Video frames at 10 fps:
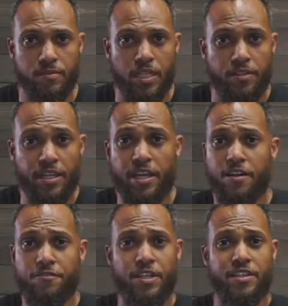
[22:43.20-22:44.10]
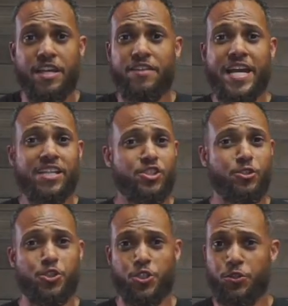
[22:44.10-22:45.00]
They have
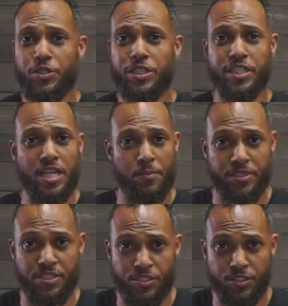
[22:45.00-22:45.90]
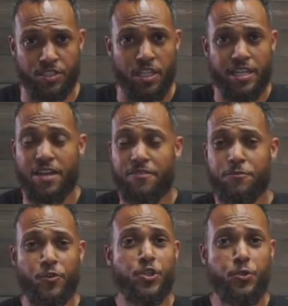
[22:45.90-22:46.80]
national shooting competitions. They have them
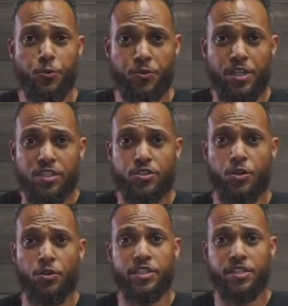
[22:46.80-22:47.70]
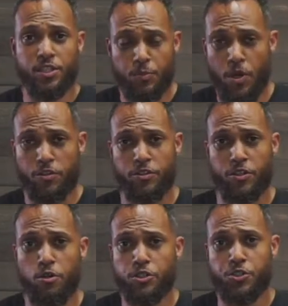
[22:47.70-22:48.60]
for youth. So it's a part of their
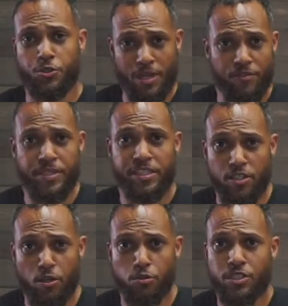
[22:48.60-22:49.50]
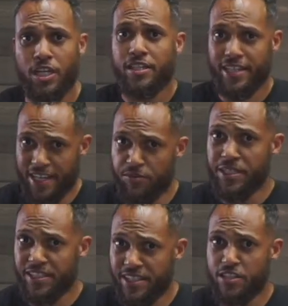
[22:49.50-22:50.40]
culture. So everybody knows that
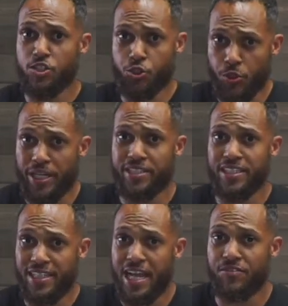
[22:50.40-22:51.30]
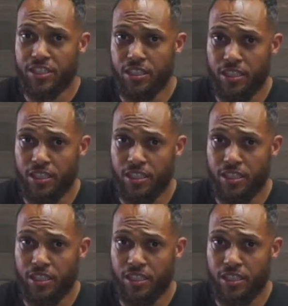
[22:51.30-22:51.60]
everybody there is trained and they have a gun.